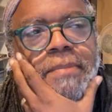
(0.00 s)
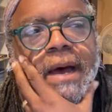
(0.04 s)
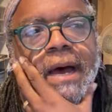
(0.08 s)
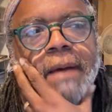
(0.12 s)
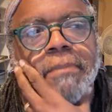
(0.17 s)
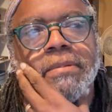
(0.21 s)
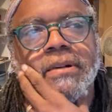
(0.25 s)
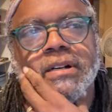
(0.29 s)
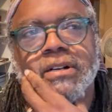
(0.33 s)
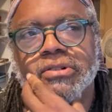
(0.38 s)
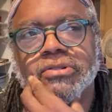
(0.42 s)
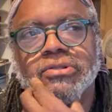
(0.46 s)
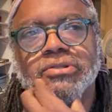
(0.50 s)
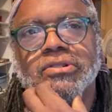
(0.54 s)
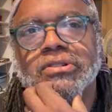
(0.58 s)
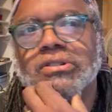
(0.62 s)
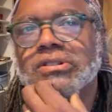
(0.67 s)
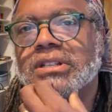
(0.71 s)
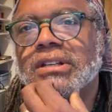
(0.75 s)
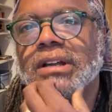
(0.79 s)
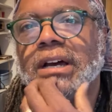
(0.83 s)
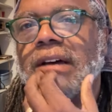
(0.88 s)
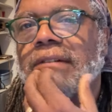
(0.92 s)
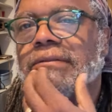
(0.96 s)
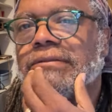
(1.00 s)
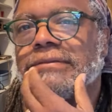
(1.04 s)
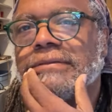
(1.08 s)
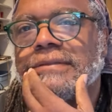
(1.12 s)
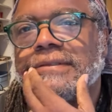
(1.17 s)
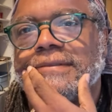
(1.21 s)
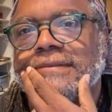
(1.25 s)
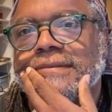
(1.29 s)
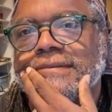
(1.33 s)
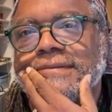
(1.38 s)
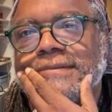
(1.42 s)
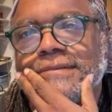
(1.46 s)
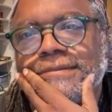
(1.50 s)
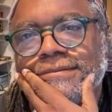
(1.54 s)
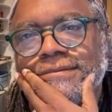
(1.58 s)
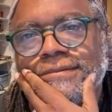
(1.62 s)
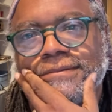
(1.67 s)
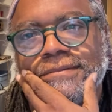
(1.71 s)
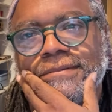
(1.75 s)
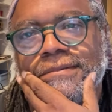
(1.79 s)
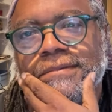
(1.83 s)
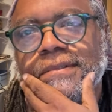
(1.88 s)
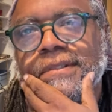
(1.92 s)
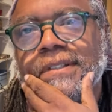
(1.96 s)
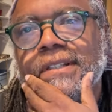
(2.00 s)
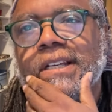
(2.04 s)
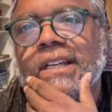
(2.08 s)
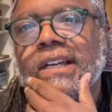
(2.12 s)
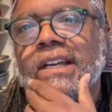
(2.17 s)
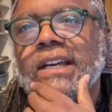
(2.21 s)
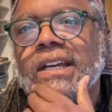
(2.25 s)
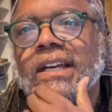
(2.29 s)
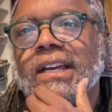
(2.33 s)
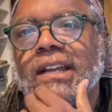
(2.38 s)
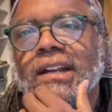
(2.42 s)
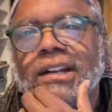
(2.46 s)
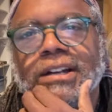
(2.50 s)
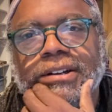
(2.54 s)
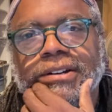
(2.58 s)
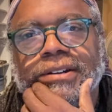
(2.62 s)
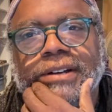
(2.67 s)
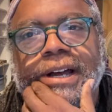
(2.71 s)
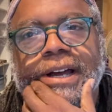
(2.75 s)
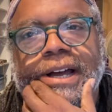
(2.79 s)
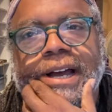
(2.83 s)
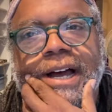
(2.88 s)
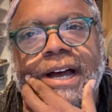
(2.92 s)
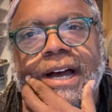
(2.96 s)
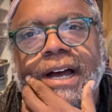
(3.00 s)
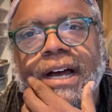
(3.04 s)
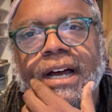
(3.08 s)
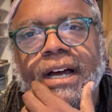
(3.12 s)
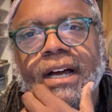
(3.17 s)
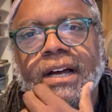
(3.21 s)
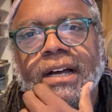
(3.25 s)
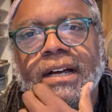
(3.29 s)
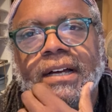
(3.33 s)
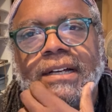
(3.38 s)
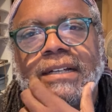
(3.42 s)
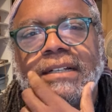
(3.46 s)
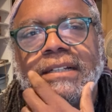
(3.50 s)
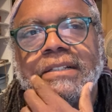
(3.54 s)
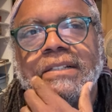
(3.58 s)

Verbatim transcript: pop culture stuff. You know, uh,